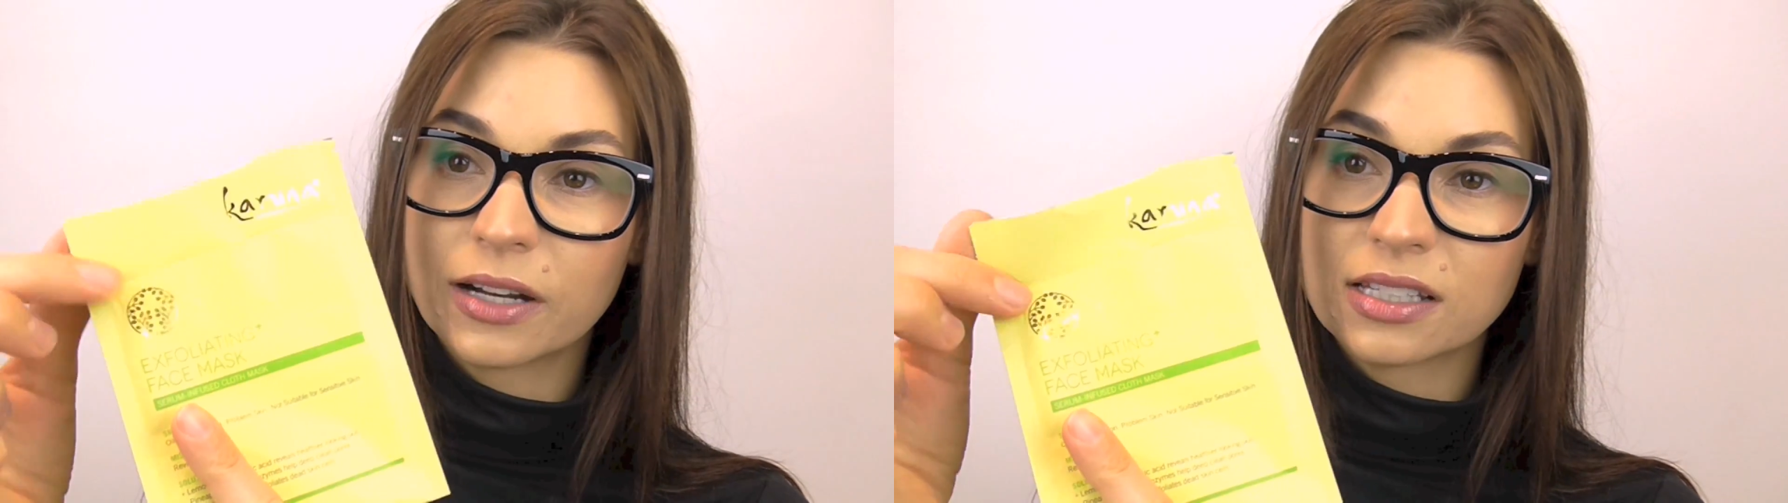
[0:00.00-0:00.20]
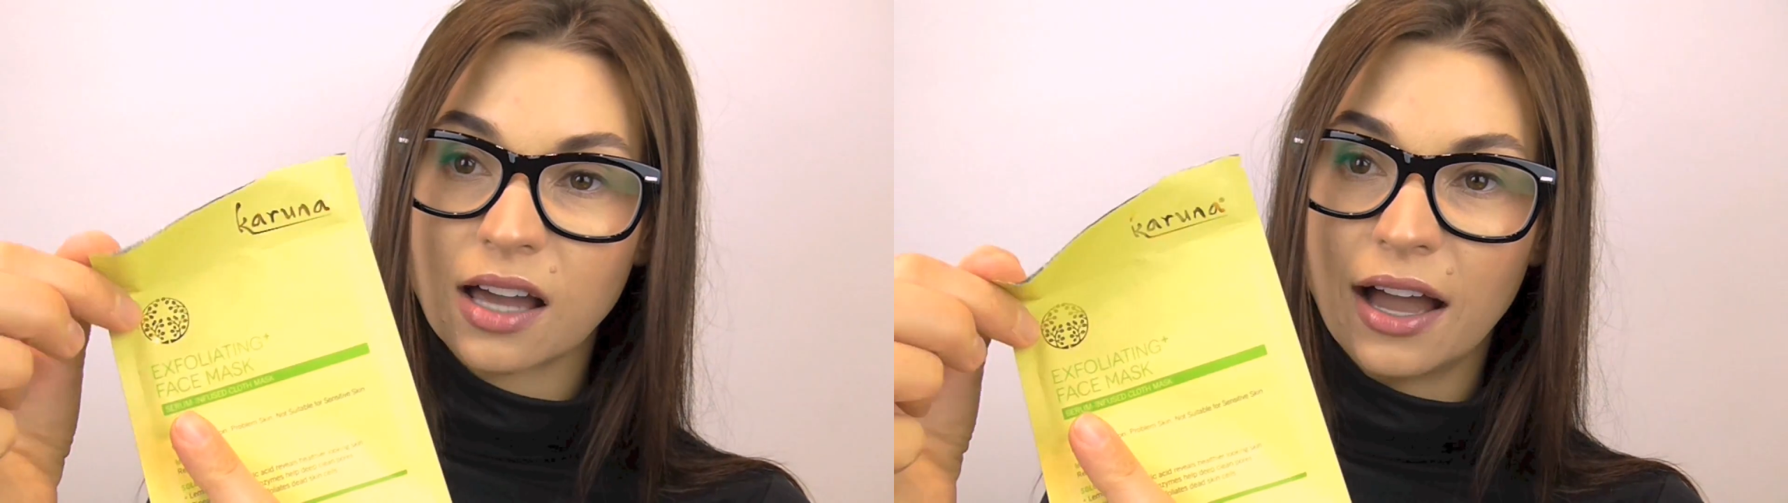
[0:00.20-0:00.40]

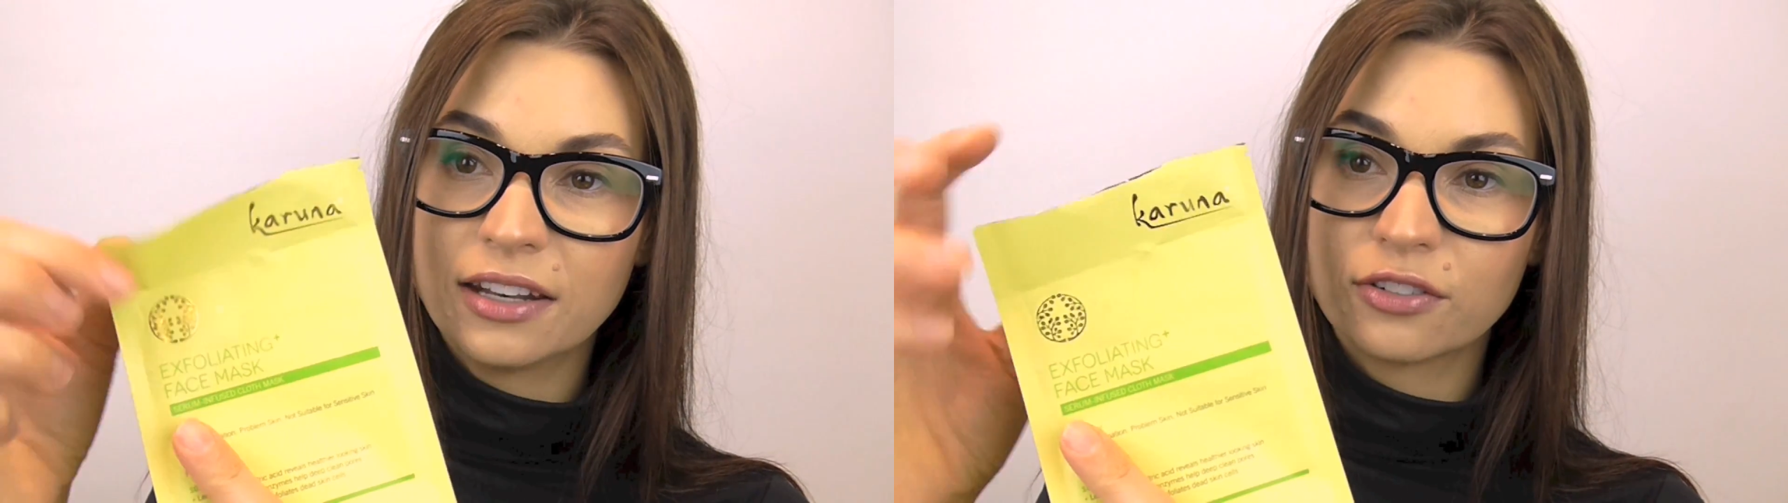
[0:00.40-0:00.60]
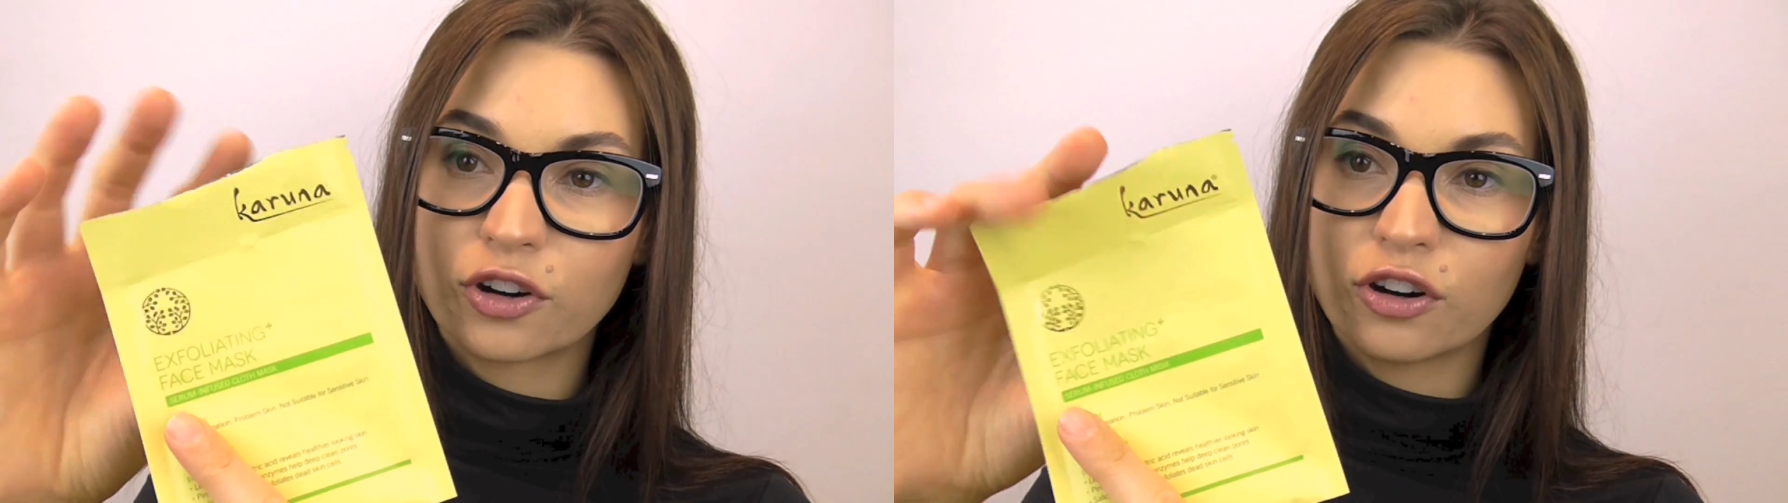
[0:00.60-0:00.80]
but it's
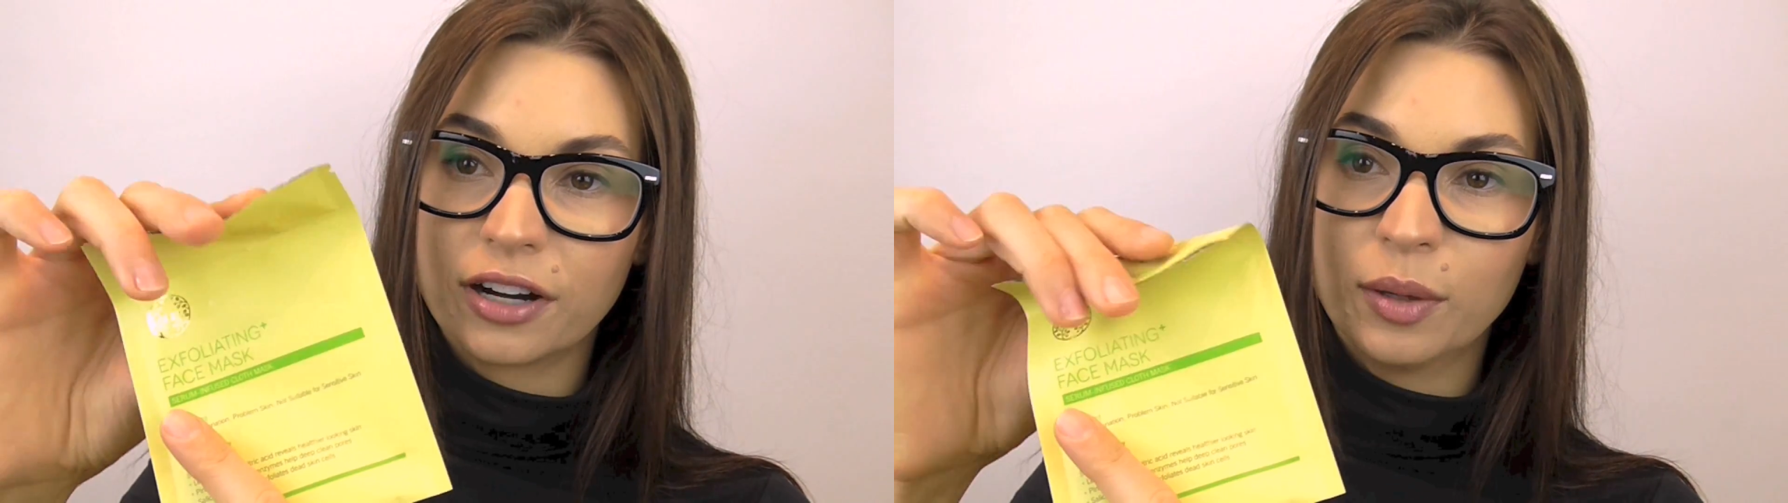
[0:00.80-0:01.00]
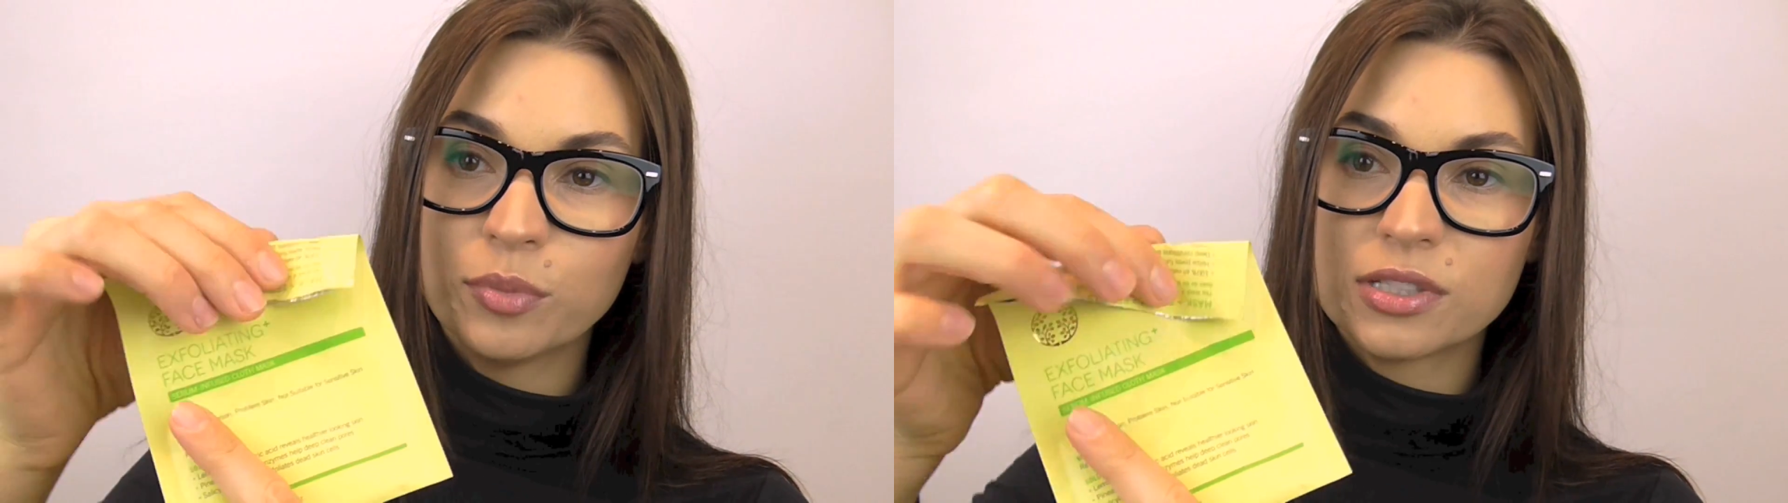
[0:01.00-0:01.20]
kind of
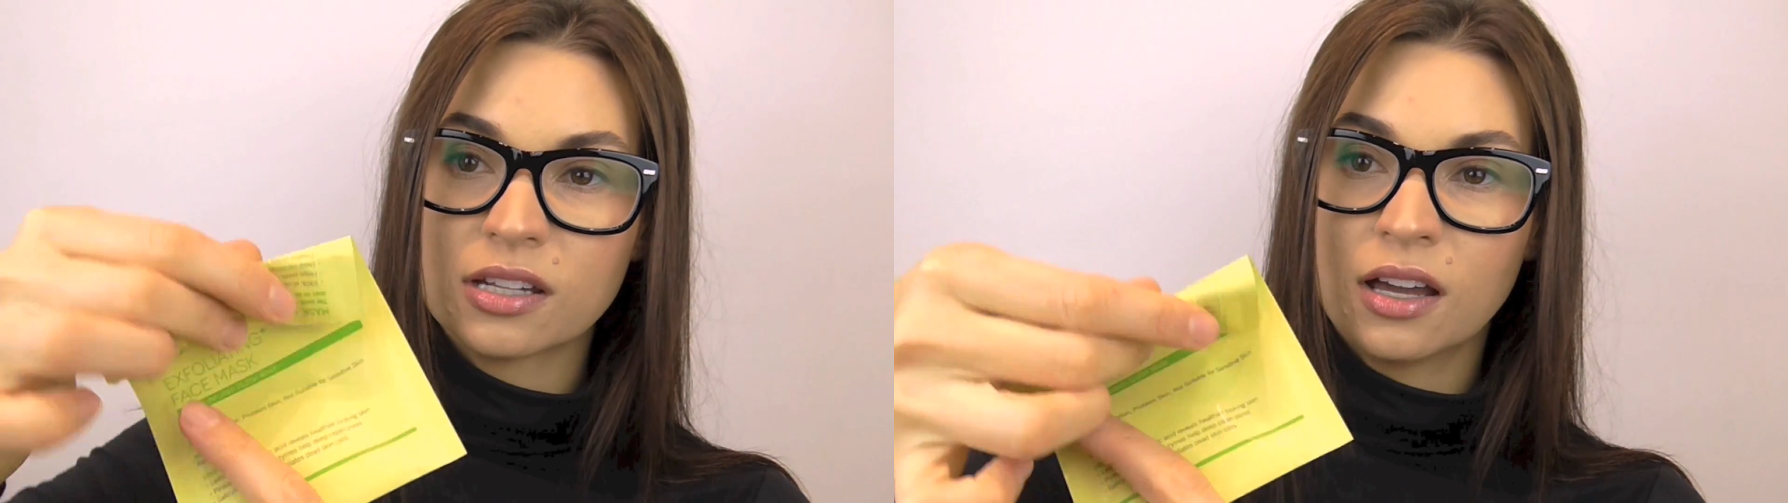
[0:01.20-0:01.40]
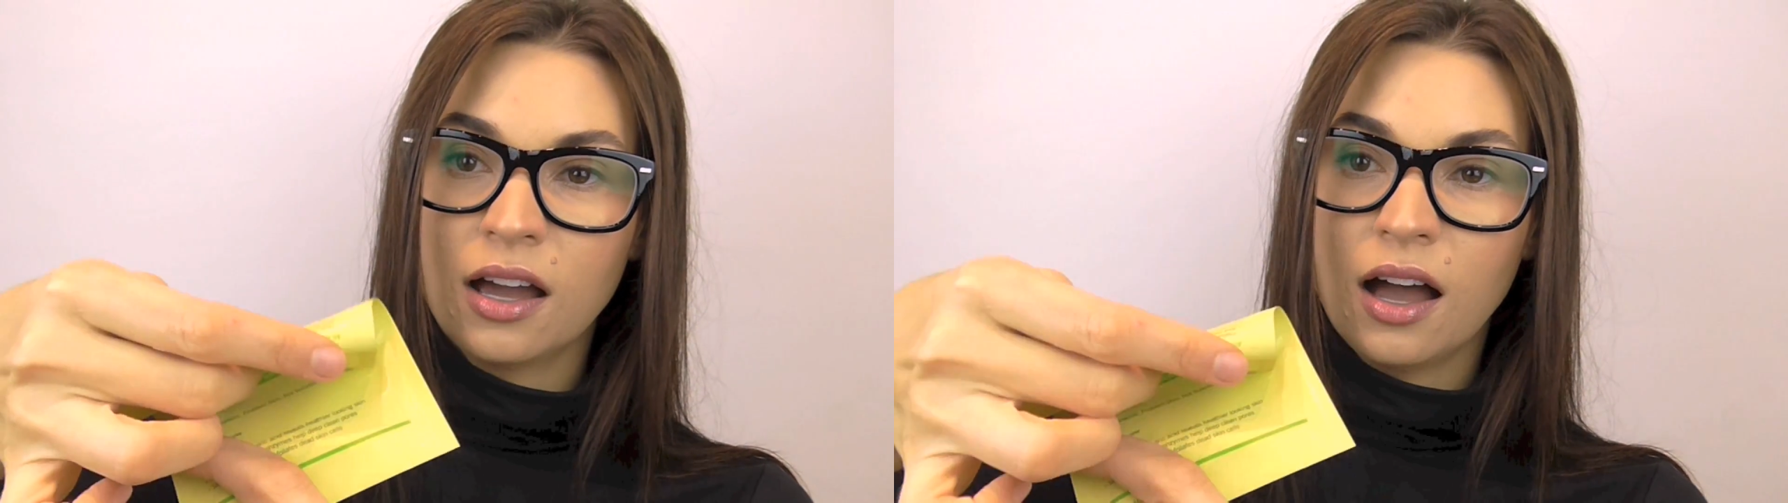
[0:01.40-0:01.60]
crimped.